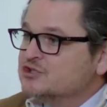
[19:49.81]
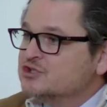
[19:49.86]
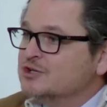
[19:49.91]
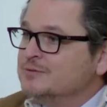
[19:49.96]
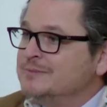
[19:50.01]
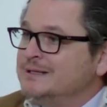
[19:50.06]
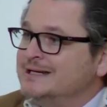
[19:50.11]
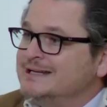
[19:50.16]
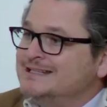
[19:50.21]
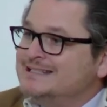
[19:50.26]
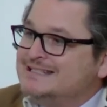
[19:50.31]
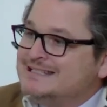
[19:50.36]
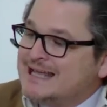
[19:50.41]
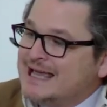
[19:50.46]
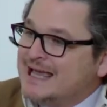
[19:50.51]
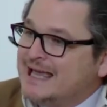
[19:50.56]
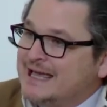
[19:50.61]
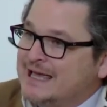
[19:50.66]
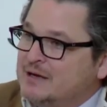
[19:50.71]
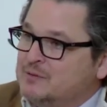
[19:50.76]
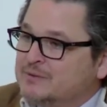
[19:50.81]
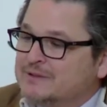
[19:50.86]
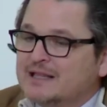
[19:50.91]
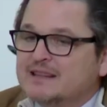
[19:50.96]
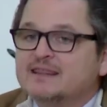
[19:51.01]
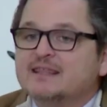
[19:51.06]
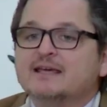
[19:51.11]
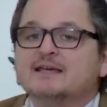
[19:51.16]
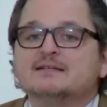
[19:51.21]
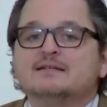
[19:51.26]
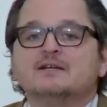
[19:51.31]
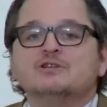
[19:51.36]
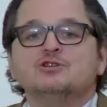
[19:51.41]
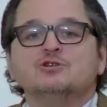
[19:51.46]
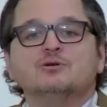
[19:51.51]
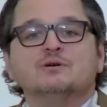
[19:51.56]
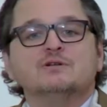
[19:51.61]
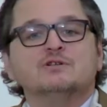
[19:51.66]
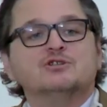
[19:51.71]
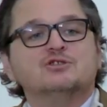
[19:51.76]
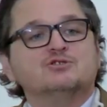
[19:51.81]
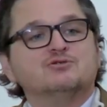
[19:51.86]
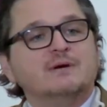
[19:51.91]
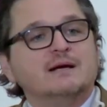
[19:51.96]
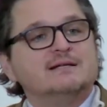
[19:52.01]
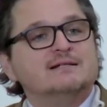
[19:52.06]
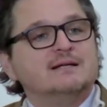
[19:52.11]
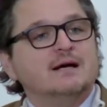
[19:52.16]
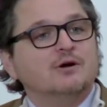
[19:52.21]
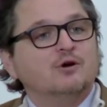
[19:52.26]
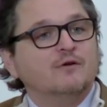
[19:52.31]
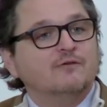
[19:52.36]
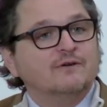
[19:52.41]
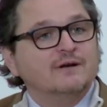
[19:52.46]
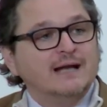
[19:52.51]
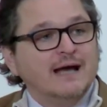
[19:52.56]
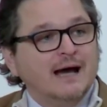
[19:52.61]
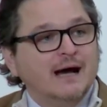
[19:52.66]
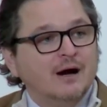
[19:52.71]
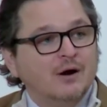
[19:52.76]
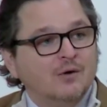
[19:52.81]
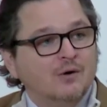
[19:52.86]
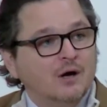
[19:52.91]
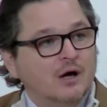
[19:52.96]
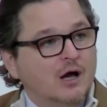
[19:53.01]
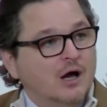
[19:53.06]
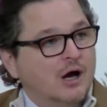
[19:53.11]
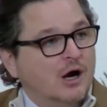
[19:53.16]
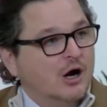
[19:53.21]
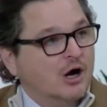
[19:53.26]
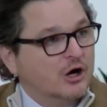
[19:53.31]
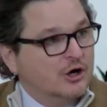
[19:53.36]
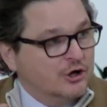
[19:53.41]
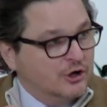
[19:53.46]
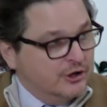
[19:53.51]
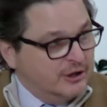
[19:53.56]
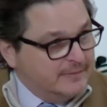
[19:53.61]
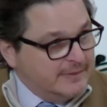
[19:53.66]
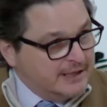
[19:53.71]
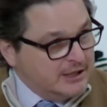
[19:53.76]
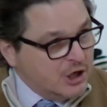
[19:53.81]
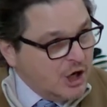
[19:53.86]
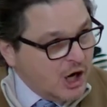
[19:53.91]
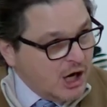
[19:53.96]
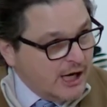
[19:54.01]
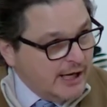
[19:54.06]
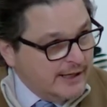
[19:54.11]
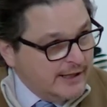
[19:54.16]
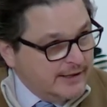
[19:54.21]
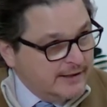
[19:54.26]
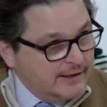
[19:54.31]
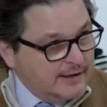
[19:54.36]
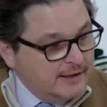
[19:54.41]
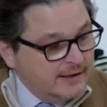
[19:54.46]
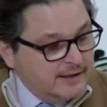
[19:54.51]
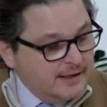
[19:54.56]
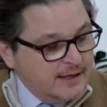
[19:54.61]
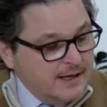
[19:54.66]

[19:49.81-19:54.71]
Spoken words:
There's going to be a day when the things that you are stressed out over now are going to be gone.